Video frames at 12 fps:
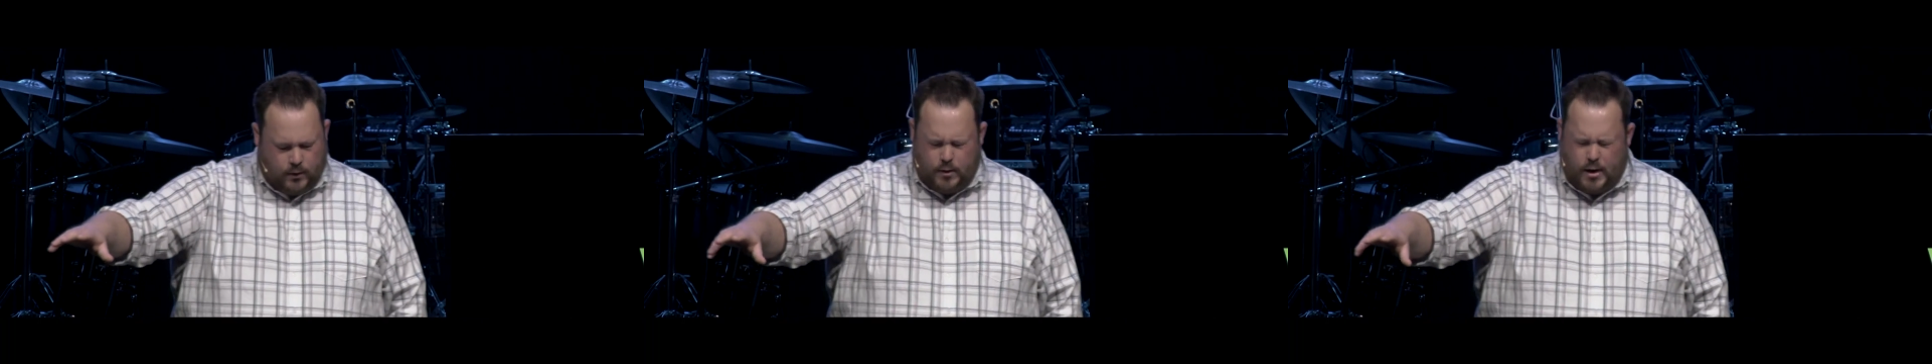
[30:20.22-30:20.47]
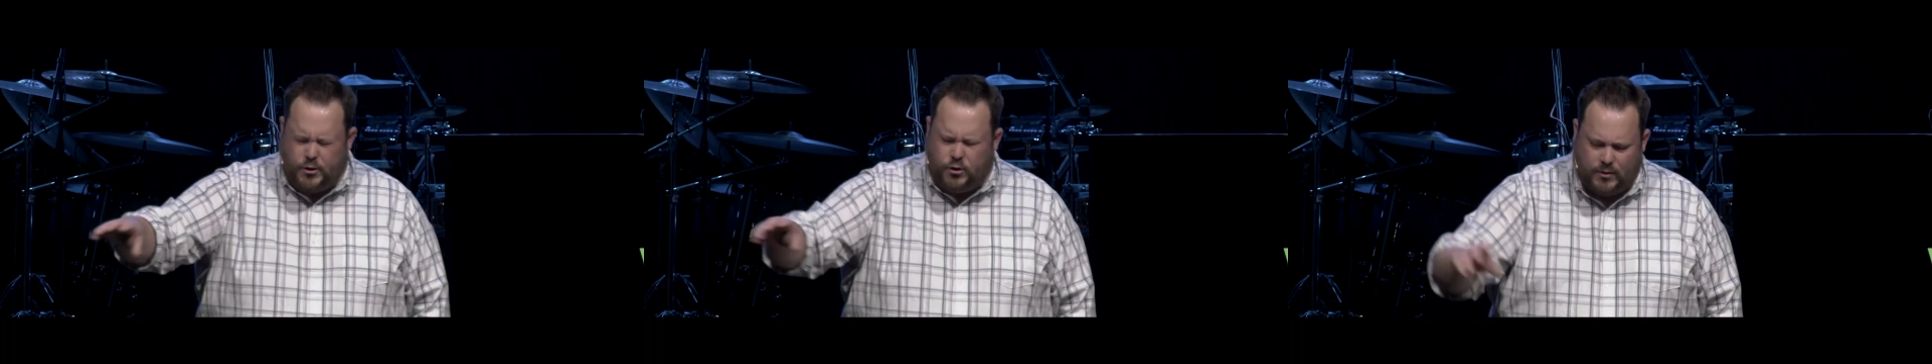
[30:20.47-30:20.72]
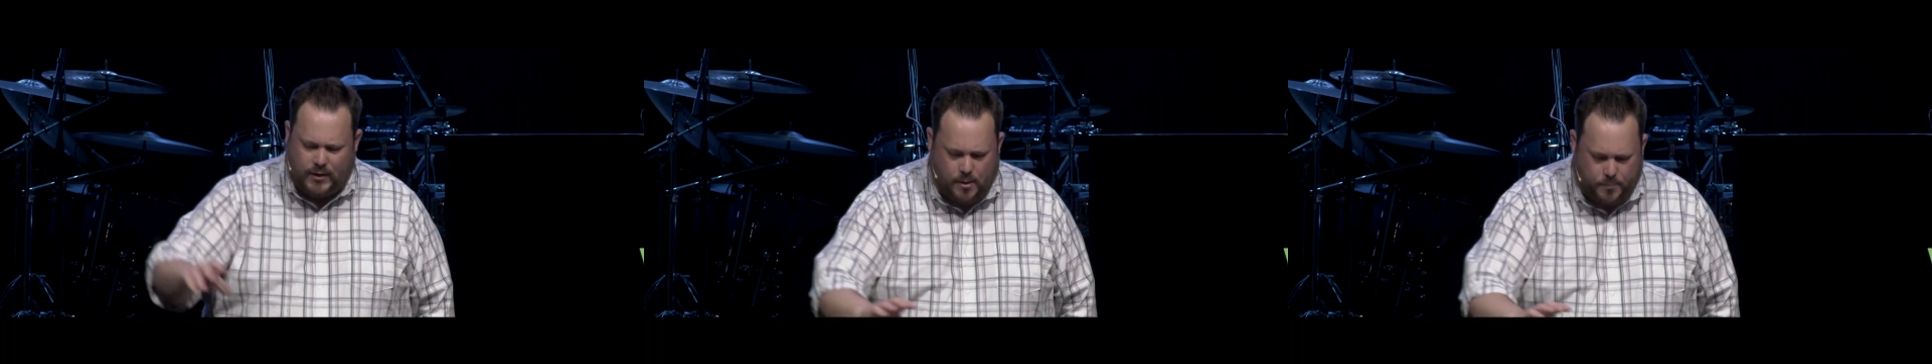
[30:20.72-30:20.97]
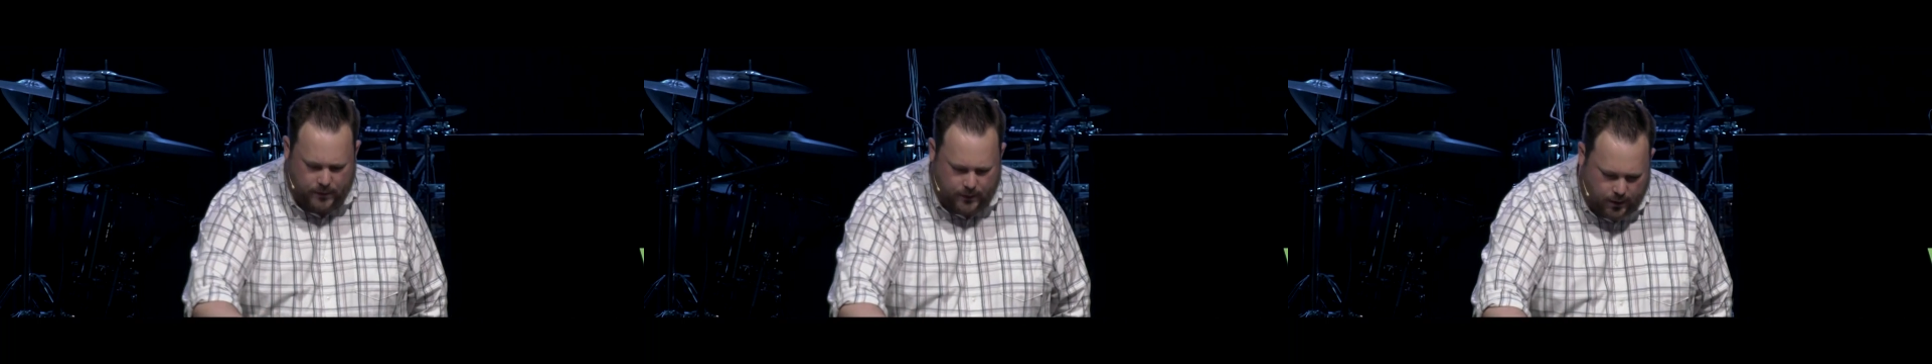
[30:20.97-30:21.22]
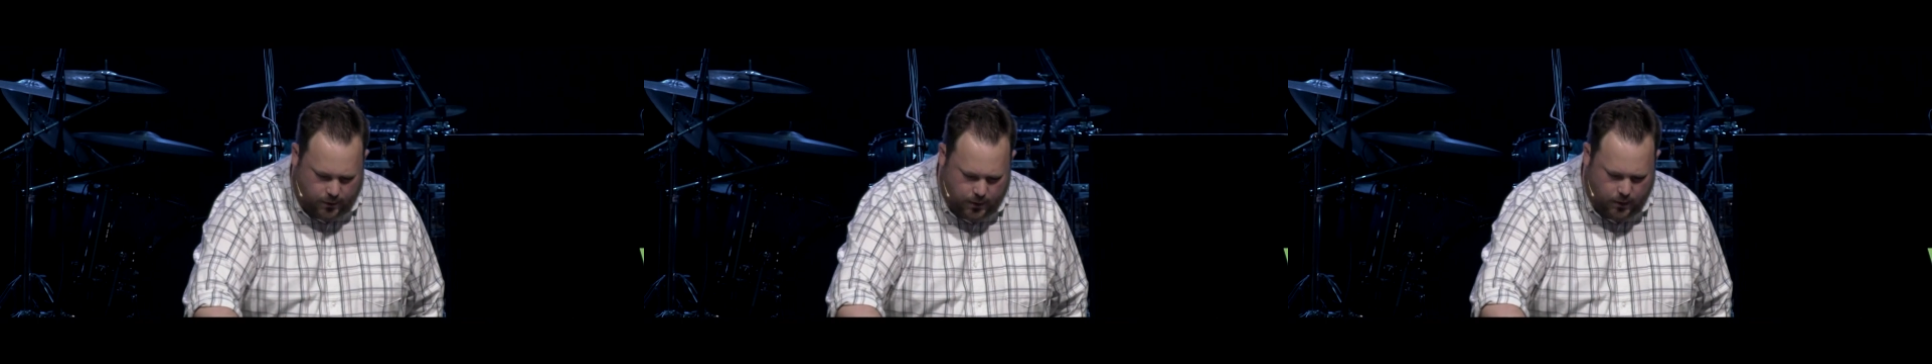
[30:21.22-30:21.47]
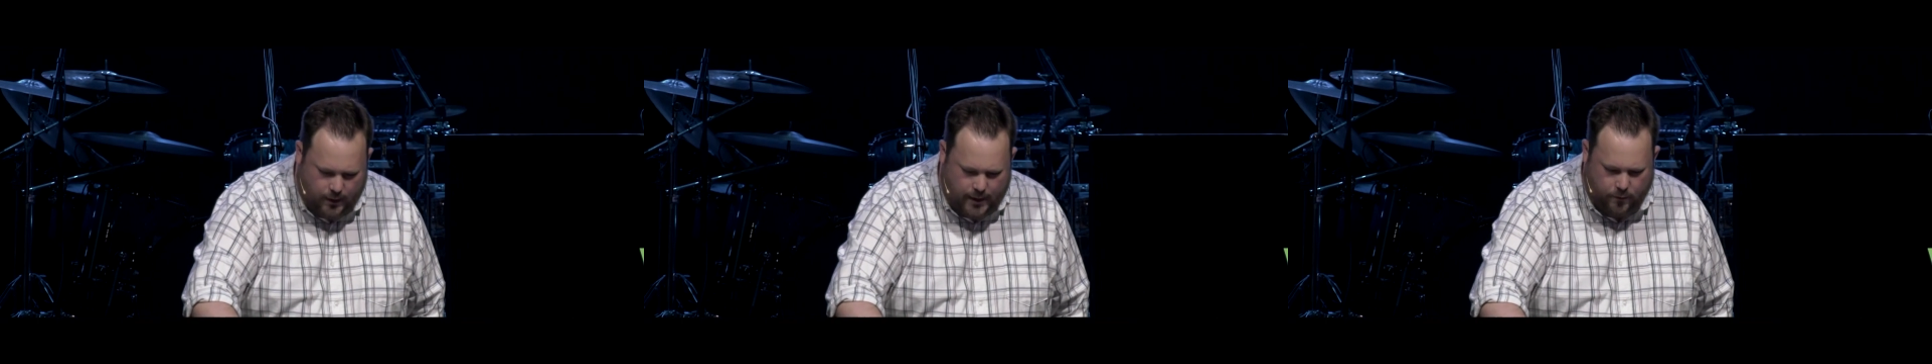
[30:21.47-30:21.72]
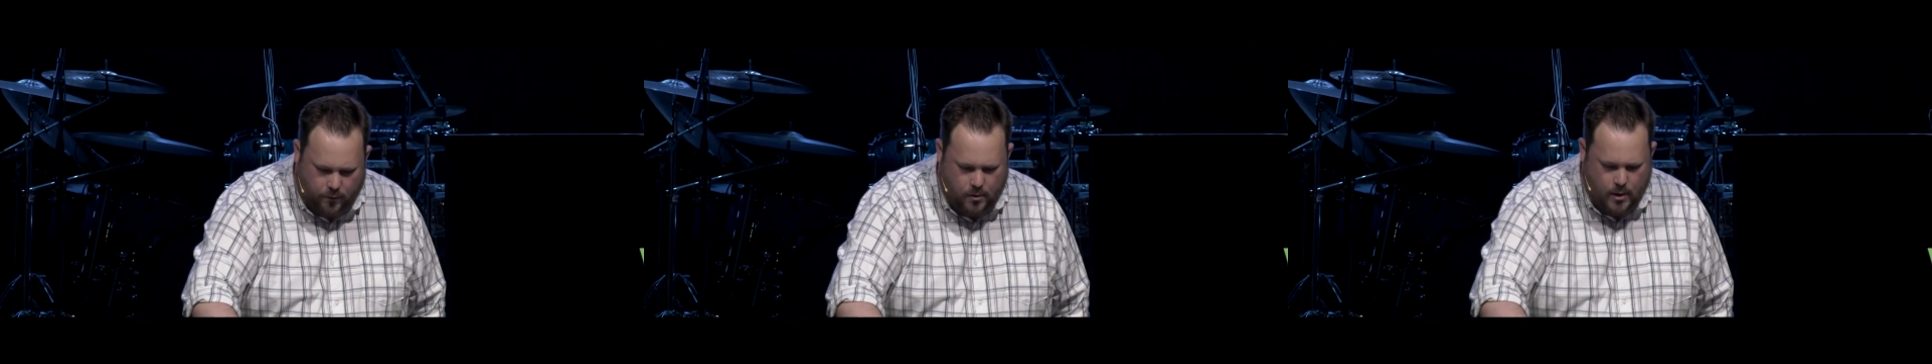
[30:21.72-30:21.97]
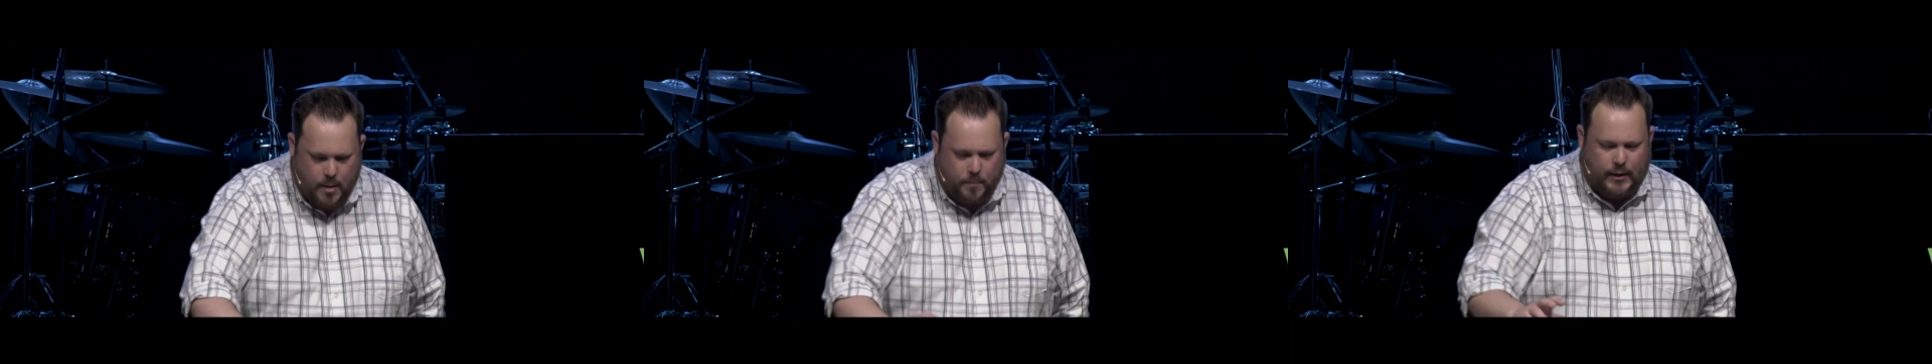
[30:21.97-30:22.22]
not just at a material level,
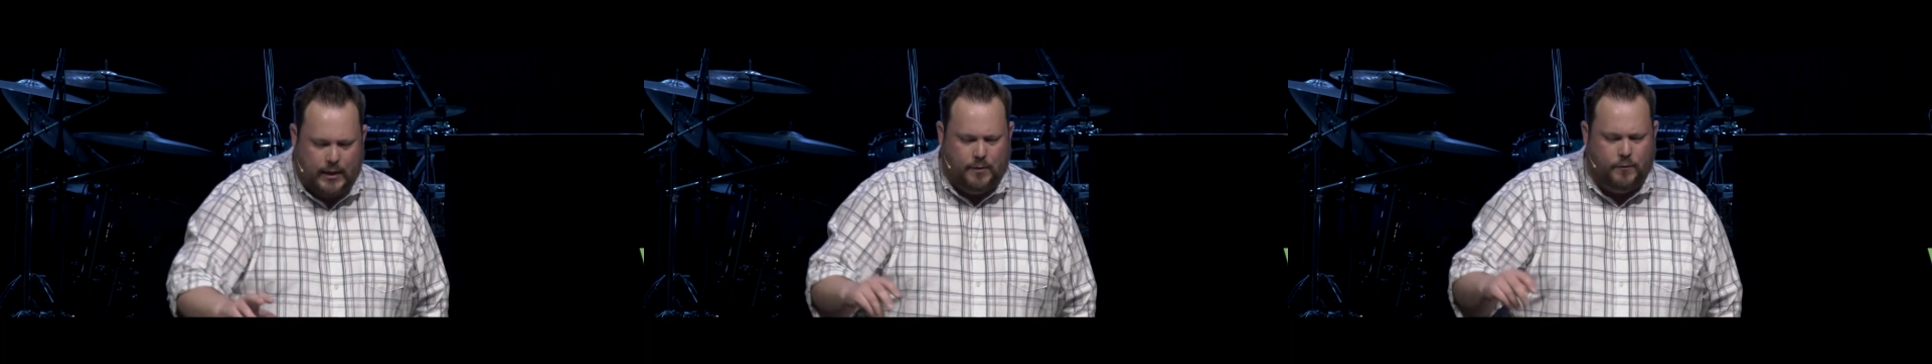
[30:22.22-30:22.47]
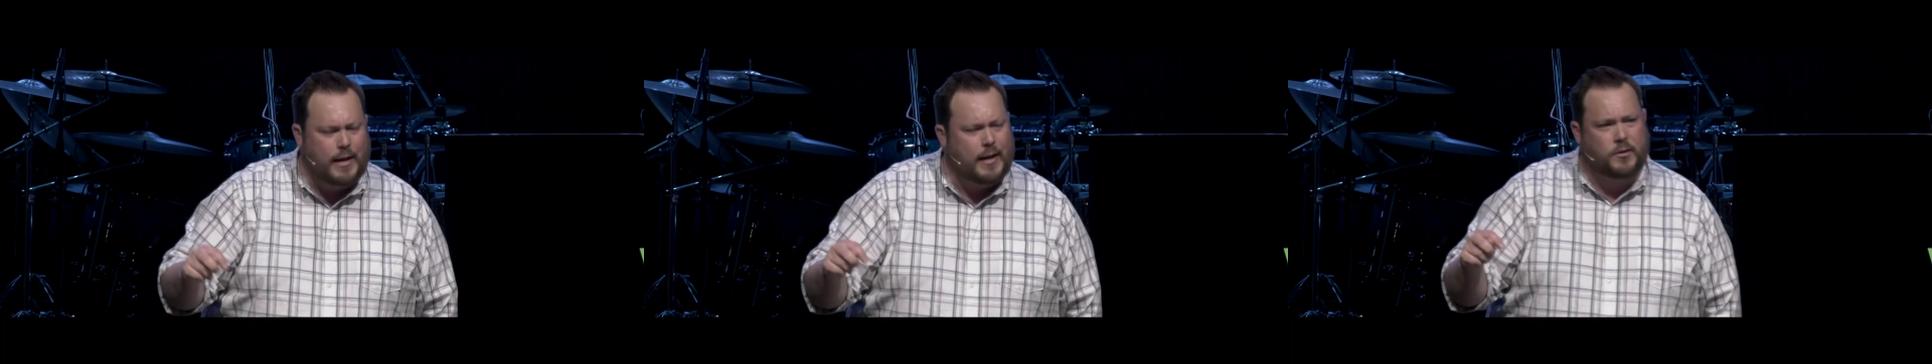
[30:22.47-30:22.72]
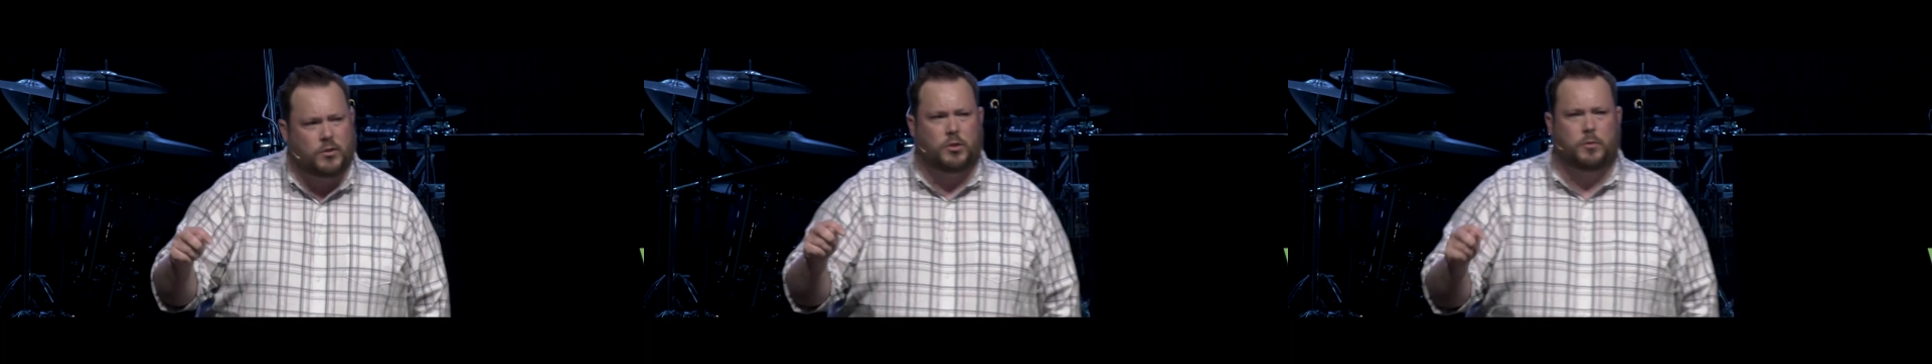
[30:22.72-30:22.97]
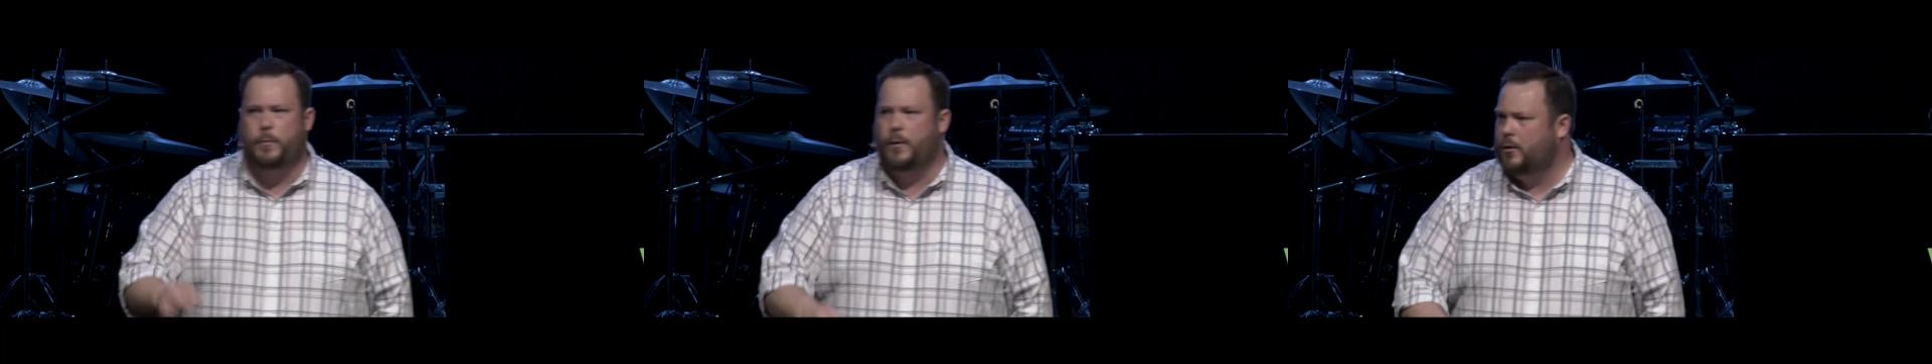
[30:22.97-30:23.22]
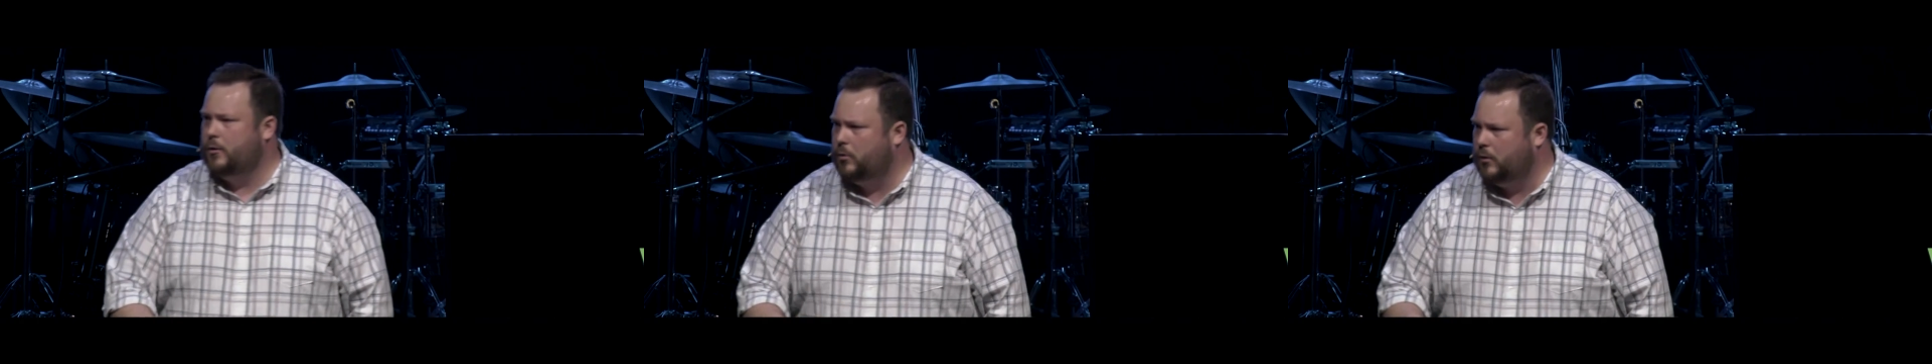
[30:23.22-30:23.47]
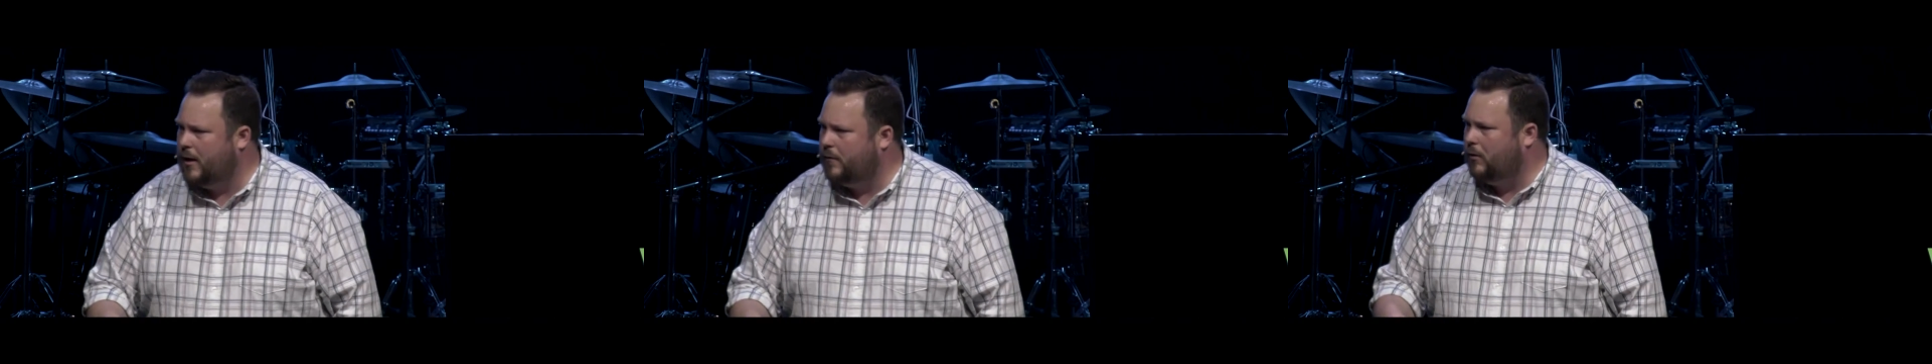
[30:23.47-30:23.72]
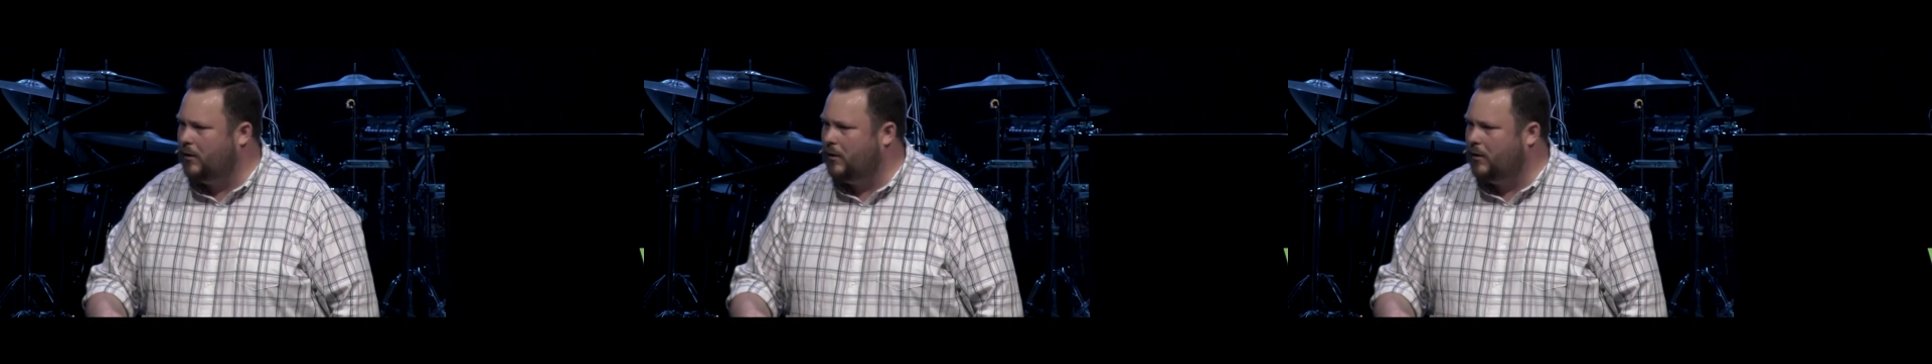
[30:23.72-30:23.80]
but even at a spiritual level.